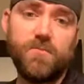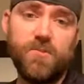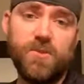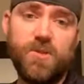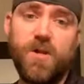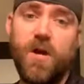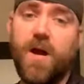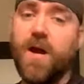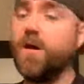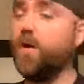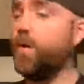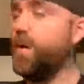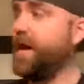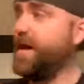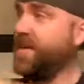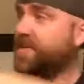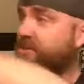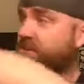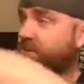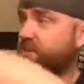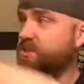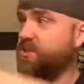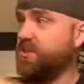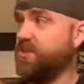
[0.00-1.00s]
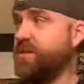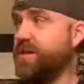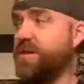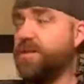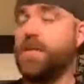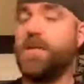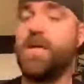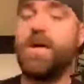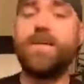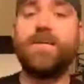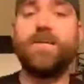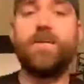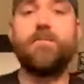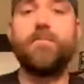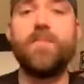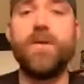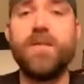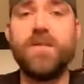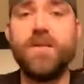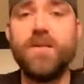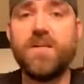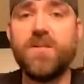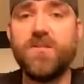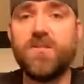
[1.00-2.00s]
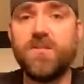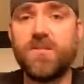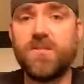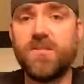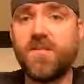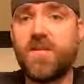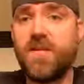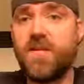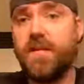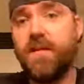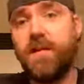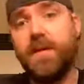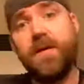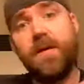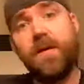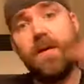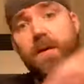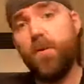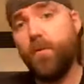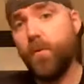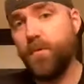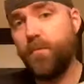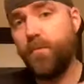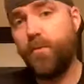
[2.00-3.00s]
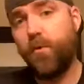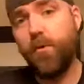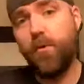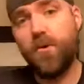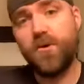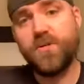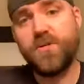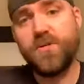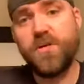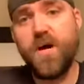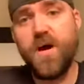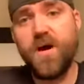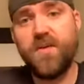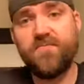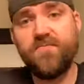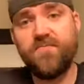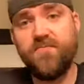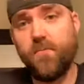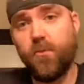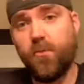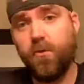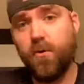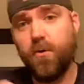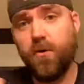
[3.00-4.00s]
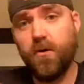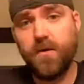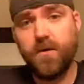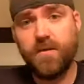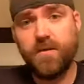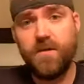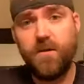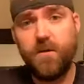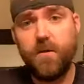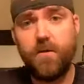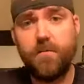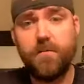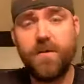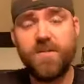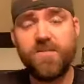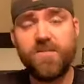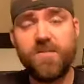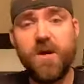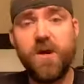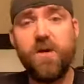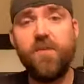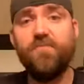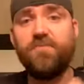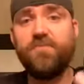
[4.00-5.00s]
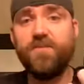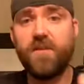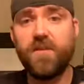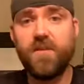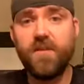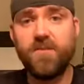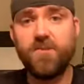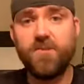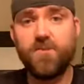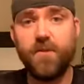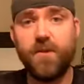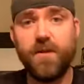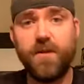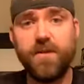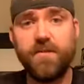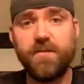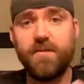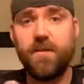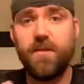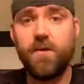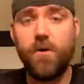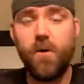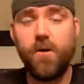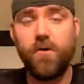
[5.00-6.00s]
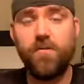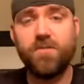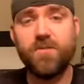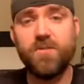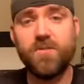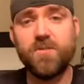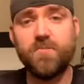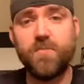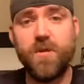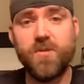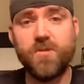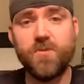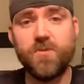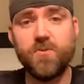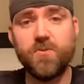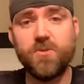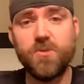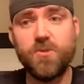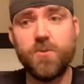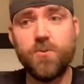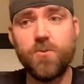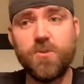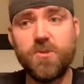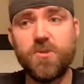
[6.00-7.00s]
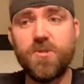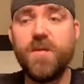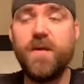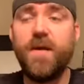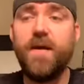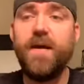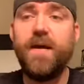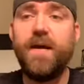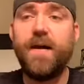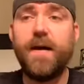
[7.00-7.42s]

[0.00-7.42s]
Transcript: shot glasses just kind of lined up by the kitchen sink. We pour a shot for Kira and myself. The kids drink it. They call it their special juice.